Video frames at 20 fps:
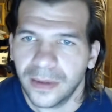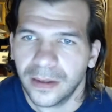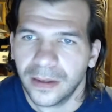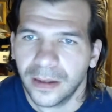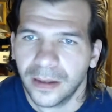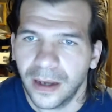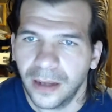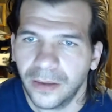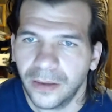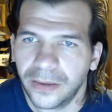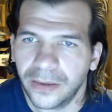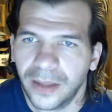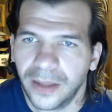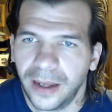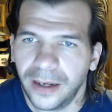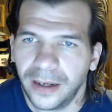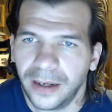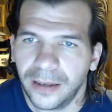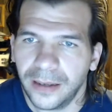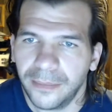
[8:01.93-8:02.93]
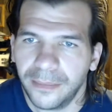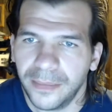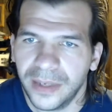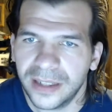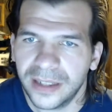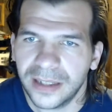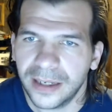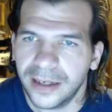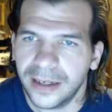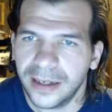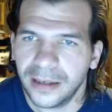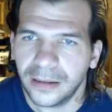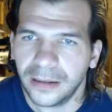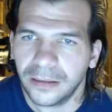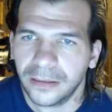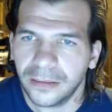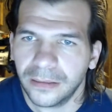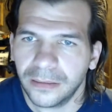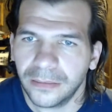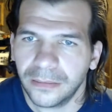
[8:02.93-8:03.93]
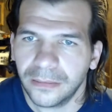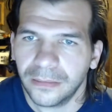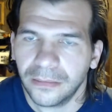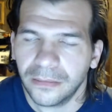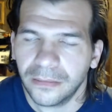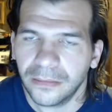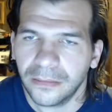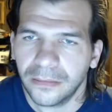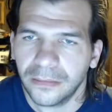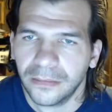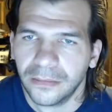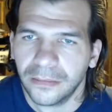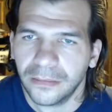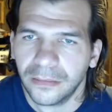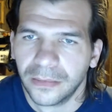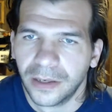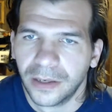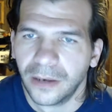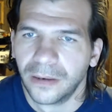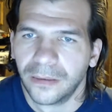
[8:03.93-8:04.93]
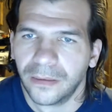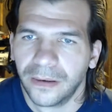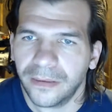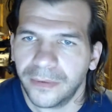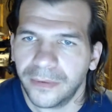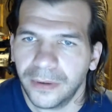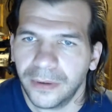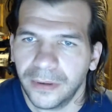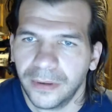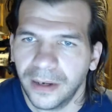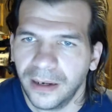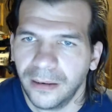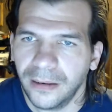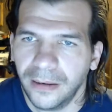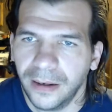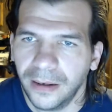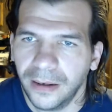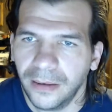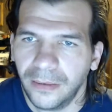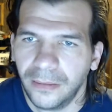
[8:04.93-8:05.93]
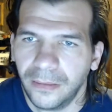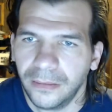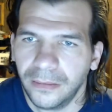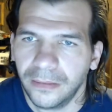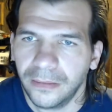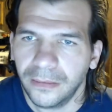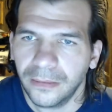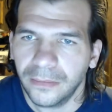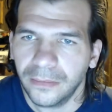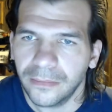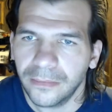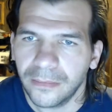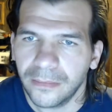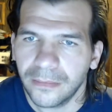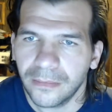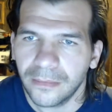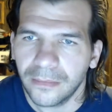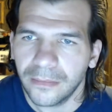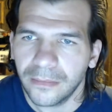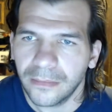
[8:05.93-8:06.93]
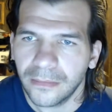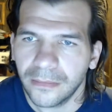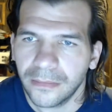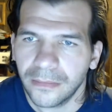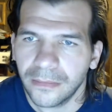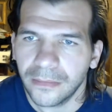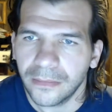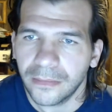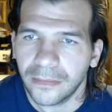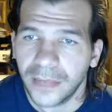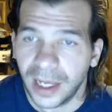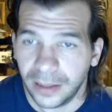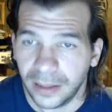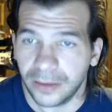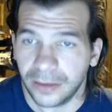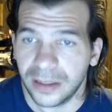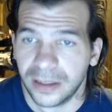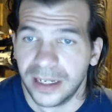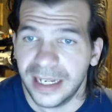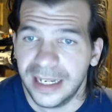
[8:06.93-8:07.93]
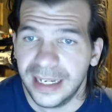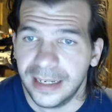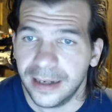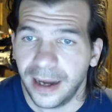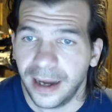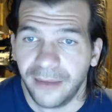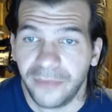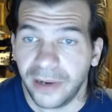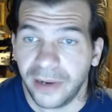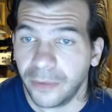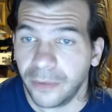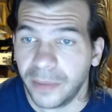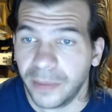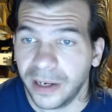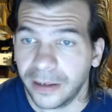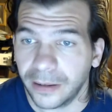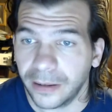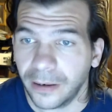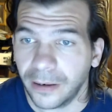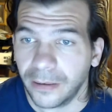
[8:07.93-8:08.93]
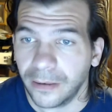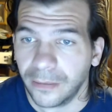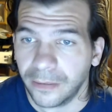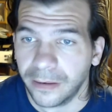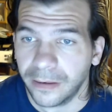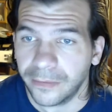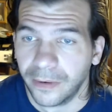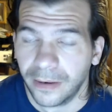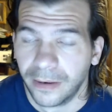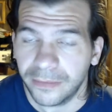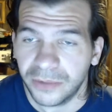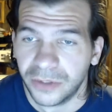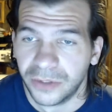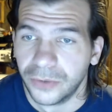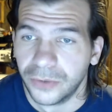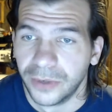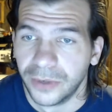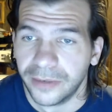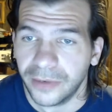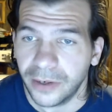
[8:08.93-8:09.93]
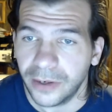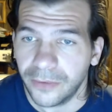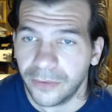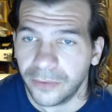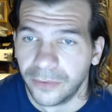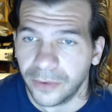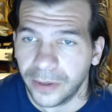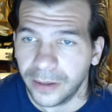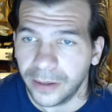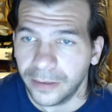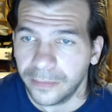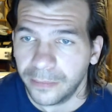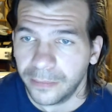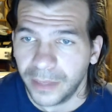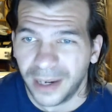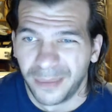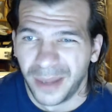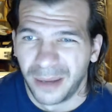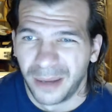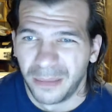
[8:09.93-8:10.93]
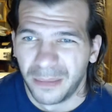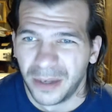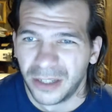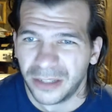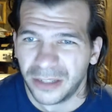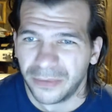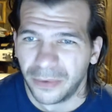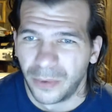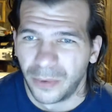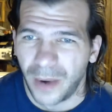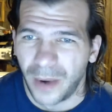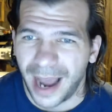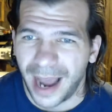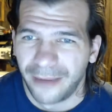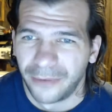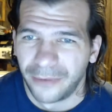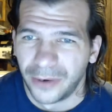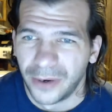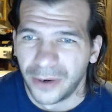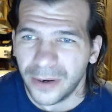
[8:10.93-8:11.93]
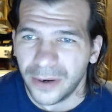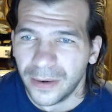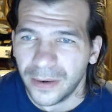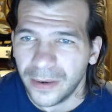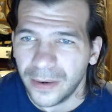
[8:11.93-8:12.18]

I'll look that up. Is it near Current River area at all? That looked neat. I've never been to Current River. I've just driven over it, but I'm not much of a rafter.